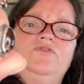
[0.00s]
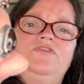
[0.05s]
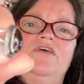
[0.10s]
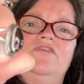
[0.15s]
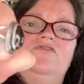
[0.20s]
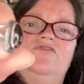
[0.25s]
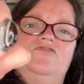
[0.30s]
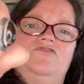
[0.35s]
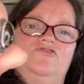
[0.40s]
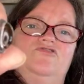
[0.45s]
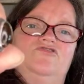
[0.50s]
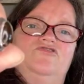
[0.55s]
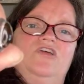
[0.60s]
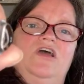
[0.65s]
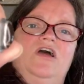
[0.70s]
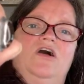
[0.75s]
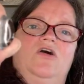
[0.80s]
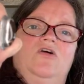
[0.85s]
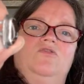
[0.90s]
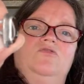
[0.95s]
this to
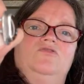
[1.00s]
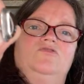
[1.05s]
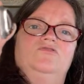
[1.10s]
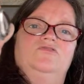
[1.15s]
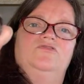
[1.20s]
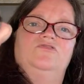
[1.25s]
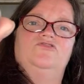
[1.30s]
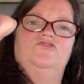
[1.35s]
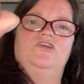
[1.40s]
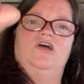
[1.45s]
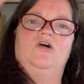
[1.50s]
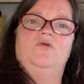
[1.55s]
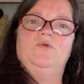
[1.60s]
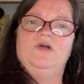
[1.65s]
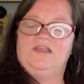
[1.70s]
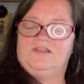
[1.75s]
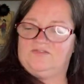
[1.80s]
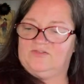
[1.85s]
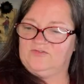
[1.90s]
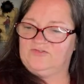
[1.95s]
Shao. Shao,
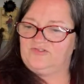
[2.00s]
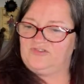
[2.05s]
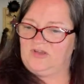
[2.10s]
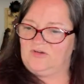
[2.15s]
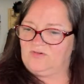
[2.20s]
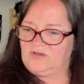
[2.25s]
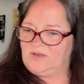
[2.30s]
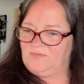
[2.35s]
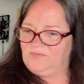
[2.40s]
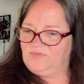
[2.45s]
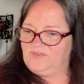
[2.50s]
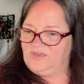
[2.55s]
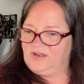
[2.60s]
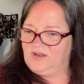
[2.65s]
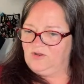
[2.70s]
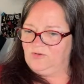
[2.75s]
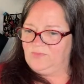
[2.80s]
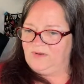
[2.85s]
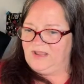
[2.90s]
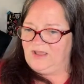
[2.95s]
wait till Shao comes in.
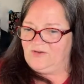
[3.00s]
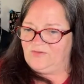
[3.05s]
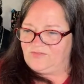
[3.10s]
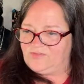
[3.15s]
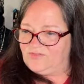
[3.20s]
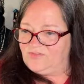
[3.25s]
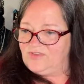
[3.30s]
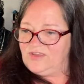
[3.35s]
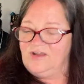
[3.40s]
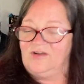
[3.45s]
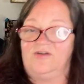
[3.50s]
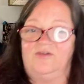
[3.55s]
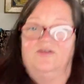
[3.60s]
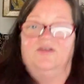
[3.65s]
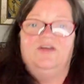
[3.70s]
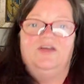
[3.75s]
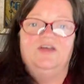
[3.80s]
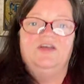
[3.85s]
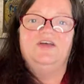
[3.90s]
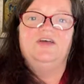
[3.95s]
Nobody else is here.
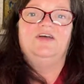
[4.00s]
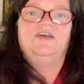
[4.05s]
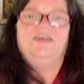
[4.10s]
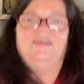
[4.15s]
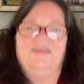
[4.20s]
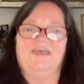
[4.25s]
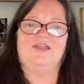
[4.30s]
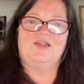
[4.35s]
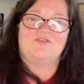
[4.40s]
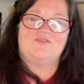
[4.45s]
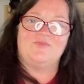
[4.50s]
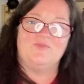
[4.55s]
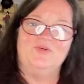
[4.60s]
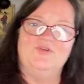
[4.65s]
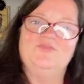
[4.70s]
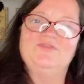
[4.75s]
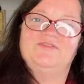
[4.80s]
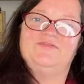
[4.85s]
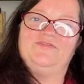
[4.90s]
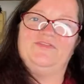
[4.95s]
Anna's
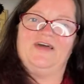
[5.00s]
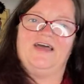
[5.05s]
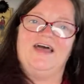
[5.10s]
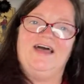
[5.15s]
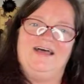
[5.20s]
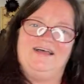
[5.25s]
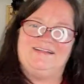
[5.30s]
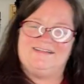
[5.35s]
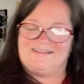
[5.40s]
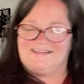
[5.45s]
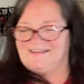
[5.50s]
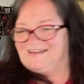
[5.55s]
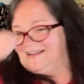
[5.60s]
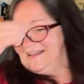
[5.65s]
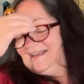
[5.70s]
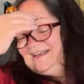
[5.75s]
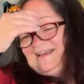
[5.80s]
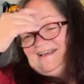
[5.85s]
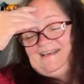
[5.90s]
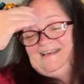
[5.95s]
moving fast.
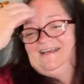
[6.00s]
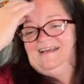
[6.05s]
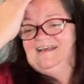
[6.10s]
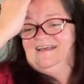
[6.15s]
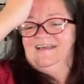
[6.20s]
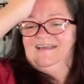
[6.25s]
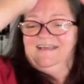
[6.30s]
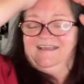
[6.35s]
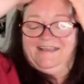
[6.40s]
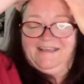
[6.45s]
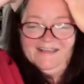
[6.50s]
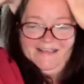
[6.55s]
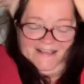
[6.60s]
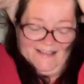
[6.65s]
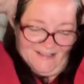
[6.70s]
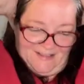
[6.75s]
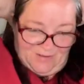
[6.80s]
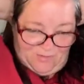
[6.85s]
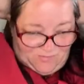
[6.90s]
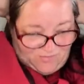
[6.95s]
Like,
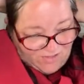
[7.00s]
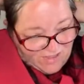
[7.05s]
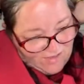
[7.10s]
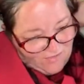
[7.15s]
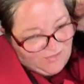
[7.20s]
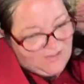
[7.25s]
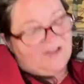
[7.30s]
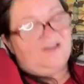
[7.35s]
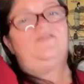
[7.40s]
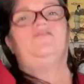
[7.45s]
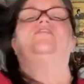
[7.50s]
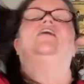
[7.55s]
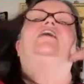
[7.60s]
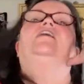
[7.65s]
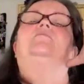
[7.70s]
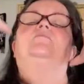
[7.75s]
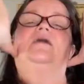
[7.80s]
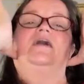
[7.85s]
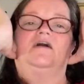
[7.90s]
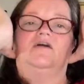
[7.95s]
it was easy to
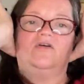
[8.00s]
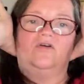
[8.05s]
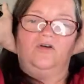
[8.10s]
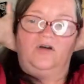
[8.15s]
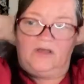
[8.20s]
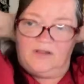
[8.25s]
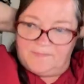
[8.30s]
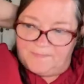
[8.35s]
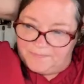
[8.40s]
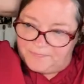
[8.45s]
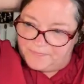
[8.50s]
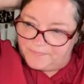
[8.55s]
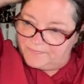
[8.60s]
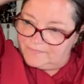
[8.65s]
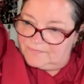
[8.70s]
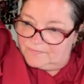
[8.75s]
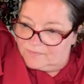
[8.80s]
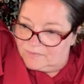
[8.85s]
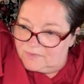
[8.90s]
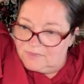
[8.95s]
sign back on.
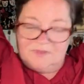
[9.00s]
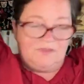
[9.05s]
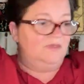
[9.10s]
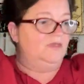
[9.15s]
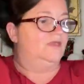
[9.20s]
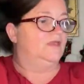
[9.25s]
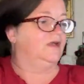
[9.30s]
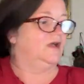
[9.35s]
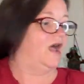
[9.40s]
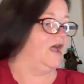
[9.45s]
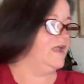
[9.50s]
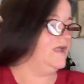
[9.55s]
I